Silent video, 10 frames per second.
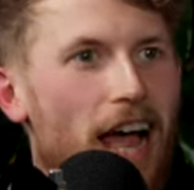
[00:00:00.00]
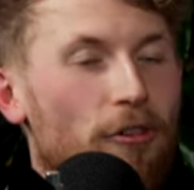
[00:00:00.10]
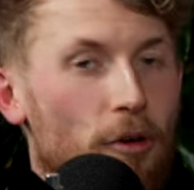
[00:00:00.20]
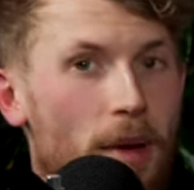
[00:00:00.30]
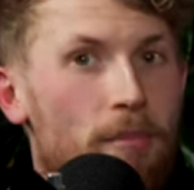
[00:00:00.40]
I
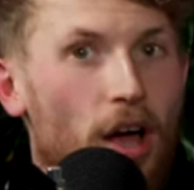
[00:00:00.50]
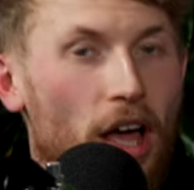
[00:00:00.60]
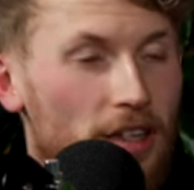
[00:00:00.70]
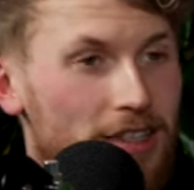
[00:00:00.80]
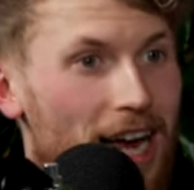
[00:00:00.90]
remember
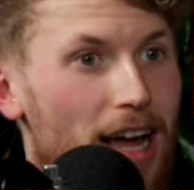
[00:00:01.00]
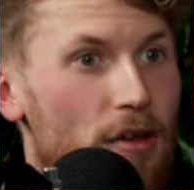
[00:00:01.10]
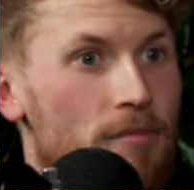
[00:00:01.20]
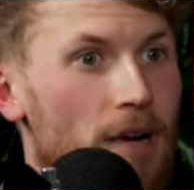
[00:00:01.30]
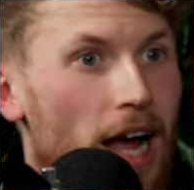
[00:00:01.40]
at the
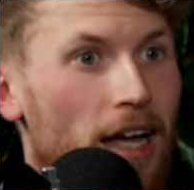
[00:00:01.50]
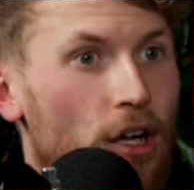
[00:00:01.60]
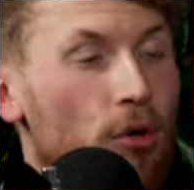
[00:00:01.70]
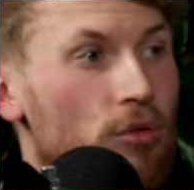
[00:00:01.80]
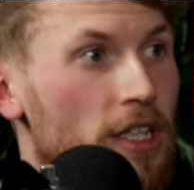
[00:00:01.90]
time, I
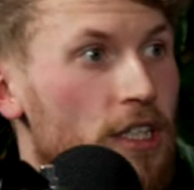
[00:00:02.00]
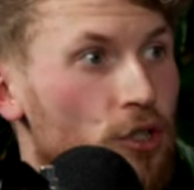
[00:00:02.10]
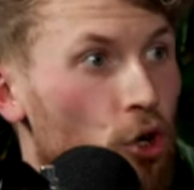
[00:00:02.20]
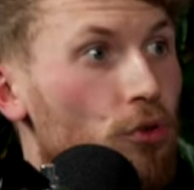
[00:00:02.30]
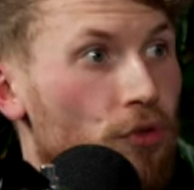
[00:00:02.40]
only
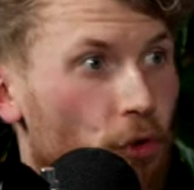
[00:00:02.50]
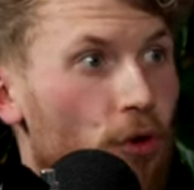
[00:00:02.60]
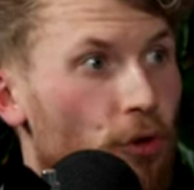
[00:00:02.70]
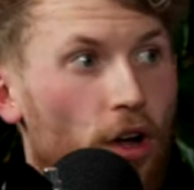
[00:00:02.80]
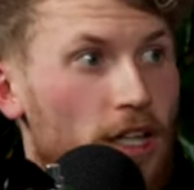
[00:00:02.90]
could
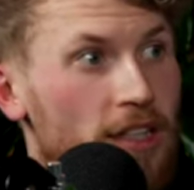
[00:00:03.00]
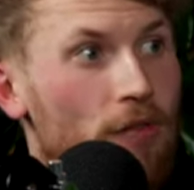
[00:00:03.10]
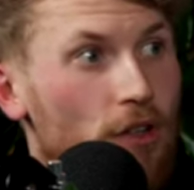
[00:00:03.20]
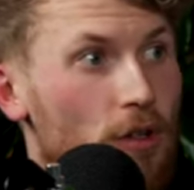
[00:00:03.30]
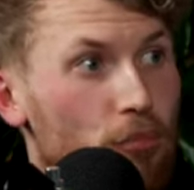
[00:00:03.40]
front crawl. I'd
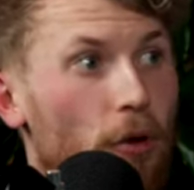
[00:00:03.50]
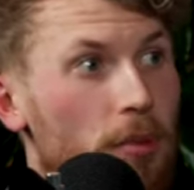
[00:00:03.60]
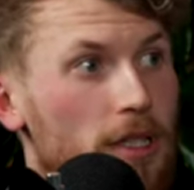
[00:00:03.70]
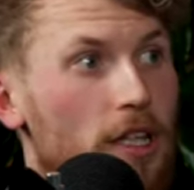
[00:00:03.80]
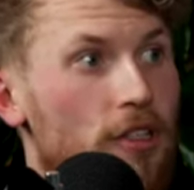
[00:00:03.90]
never
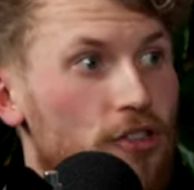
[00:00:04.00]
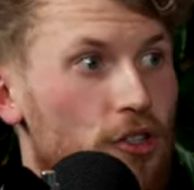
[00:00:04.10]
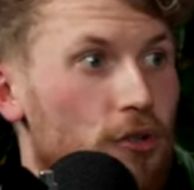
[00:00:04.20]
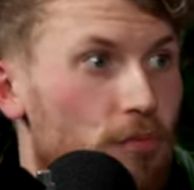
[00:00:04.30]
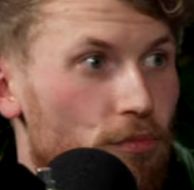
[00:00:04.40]
properly learned to
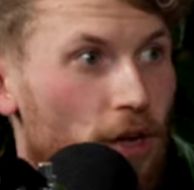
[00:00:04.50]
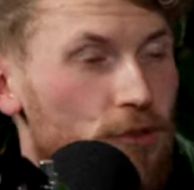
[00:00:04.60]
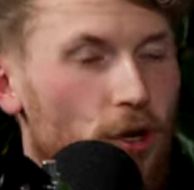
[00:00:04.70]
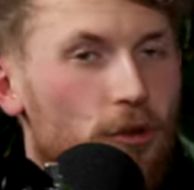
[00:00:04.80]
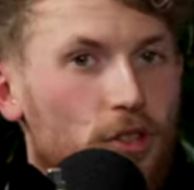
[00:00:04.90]
do
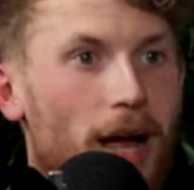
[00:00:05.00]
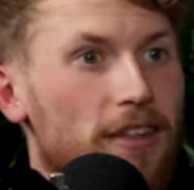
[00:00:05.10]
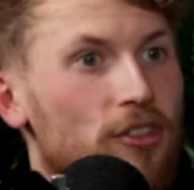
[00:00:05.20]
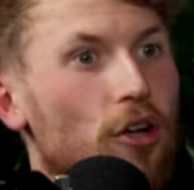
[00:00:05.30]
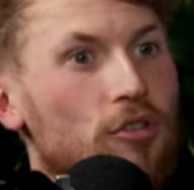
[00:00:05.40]
breaststroke. So I
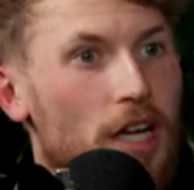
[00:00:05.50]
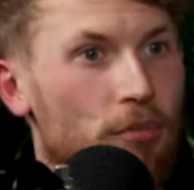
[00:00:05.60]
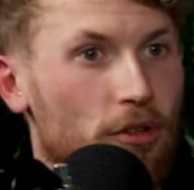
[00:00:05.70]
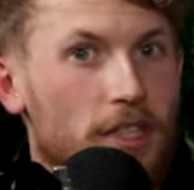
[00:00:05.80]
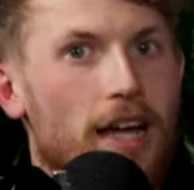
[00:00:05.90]
had to go
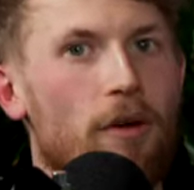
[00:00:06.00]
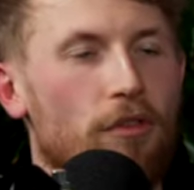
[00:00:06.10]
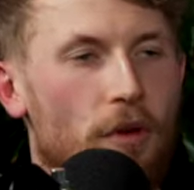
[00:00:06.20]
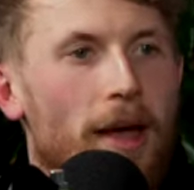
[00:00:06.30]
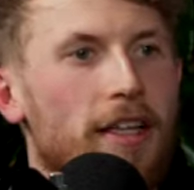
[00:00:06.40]
separately down
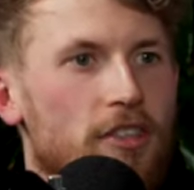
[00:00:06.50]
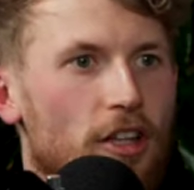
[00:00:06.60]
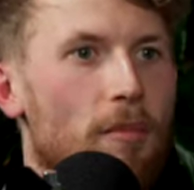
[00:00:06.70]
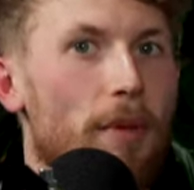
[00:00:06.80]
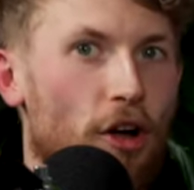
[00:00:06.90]
with a mate to
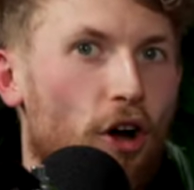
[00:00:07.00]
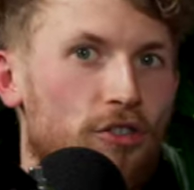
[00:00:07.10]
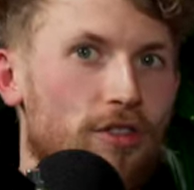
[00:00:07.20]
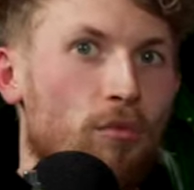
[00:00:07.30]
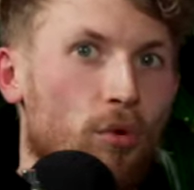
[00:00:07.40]
learn,
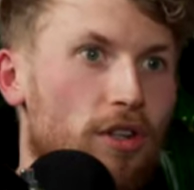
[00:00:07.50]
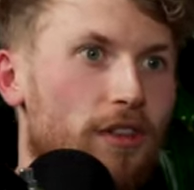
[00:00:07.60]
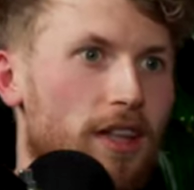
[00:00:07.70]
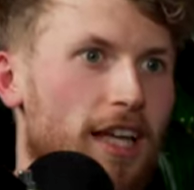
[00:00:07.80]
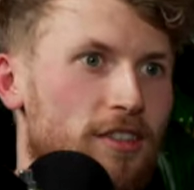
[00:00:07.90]
because on one of
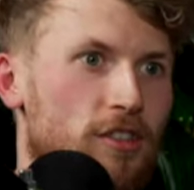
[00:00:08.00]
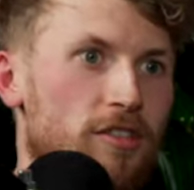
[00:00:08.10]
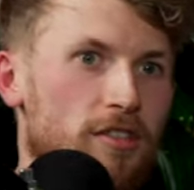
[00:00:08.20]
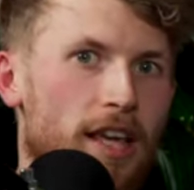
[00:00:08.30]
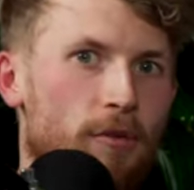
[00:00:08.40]
the
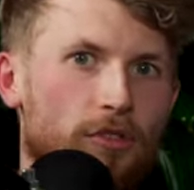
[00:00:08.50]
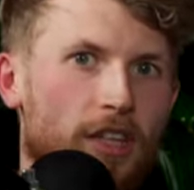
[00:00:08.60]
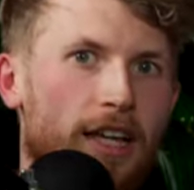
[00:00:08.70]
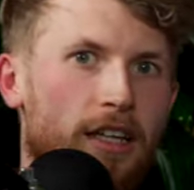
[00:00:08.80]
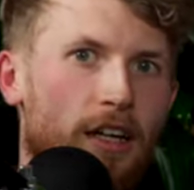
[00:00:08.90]
lessons, it was
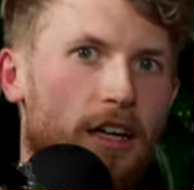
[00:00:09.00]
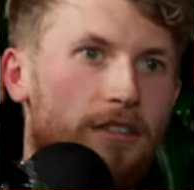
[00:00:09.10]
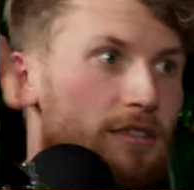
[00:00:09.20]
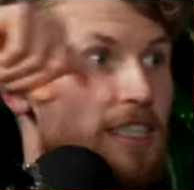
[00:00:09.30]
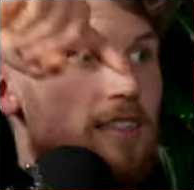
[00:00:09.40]
like a
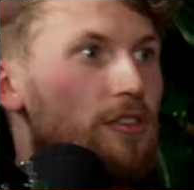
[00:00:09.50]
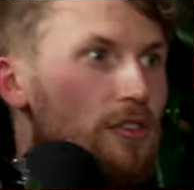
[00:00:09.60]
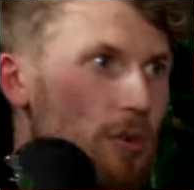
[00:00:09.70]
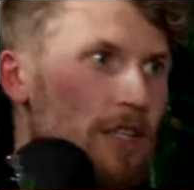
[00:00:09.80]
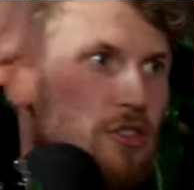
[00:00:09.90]

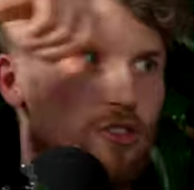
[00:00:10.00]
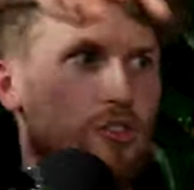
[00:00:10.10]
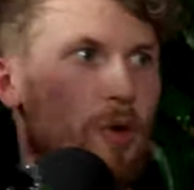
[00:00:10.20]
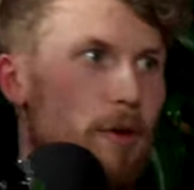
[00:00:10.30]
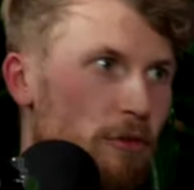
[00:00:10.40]
distance where to just
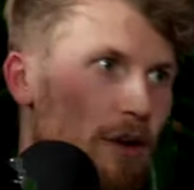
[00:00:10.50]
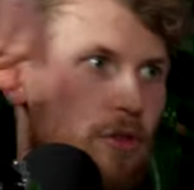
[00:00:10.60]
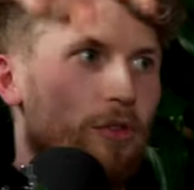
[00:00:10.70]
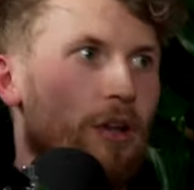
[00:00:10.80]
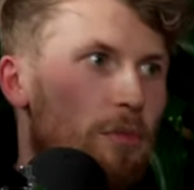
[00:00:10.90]
swim around
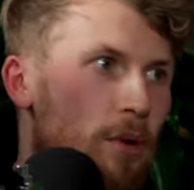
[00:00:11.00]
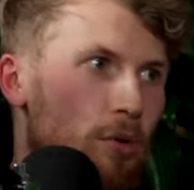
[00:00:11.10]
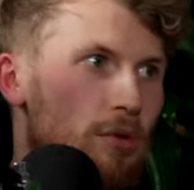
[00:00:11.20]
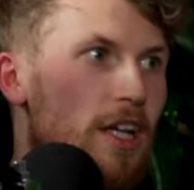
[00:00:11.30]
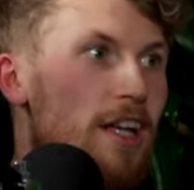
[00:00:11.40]
and around the
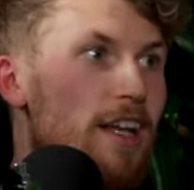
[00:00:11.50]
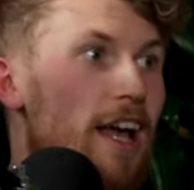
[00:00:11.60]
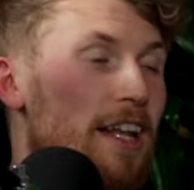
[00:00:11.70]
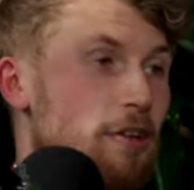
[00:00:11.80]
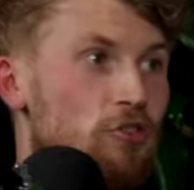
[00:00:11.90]
pool.
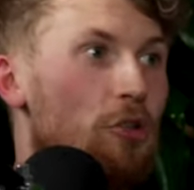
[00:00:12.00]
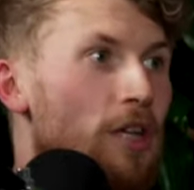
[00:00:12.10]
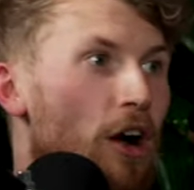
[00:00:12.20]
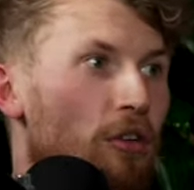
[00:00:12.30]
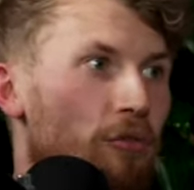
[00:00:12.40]
And I was doing
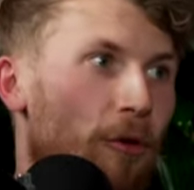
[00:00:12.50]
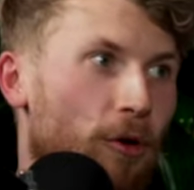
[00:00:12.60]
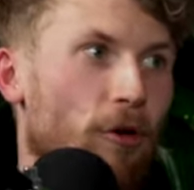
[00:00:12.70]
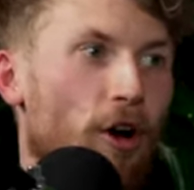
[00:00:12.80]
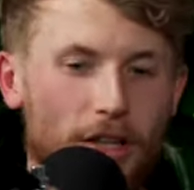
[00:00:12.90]
it all front
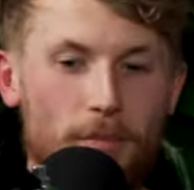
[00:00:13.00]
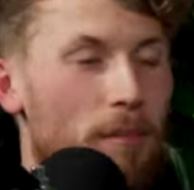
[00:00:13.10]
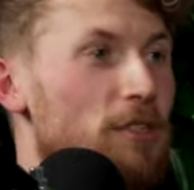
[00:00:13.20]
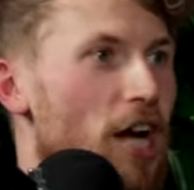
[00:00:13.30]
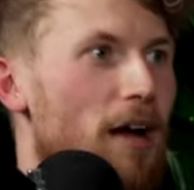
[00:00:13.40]
crawl in my
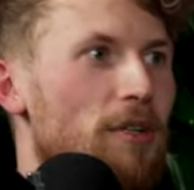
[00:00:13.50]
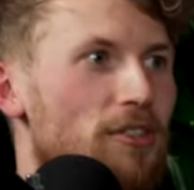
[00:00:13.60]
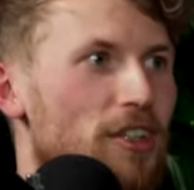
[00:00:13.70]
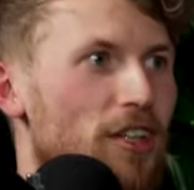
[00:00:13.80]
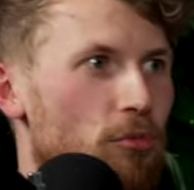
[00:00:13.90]

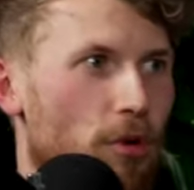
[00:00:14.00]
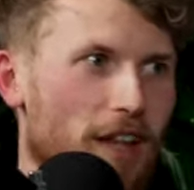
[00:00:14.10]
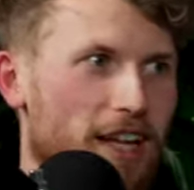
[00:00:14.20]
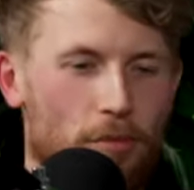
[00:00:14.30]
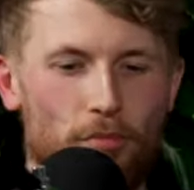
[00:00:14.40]
pajamas with
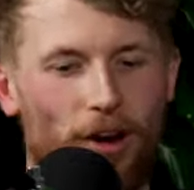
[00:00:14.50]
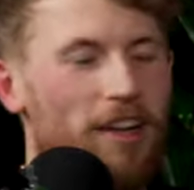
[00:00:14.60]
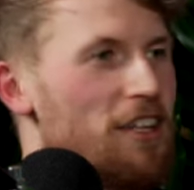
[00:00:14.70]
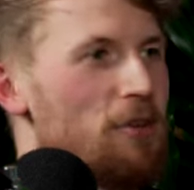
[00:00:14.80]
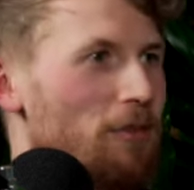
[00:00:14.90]
like a
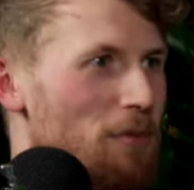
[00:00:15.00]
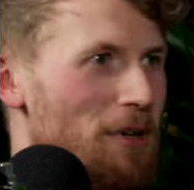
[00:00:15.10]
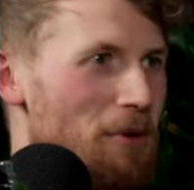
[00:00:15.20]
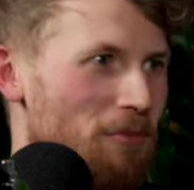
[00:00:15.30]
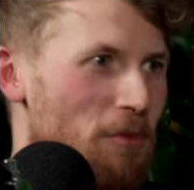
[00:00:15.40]
brick that you have to
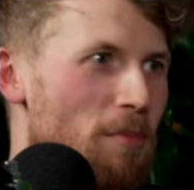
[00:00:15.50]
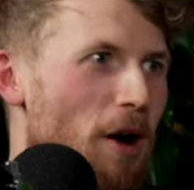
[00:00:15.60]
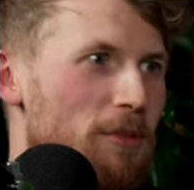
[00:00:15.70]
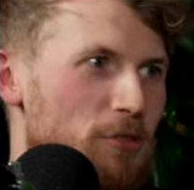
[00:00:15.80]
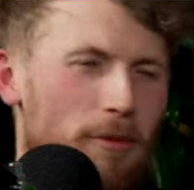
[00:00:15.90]
pick up from the
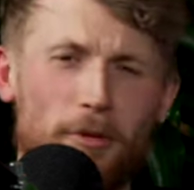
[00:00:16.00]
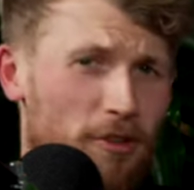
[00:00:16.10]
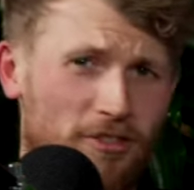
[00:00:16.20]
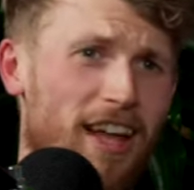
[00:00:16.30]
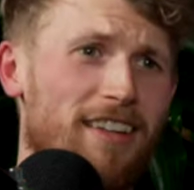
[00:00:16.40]
bottom of the swimming pool,
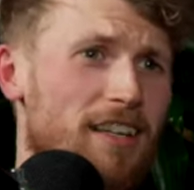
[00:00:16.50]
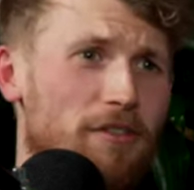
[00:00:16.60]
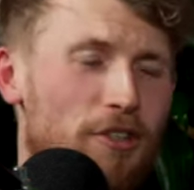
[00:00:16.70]
because that's ever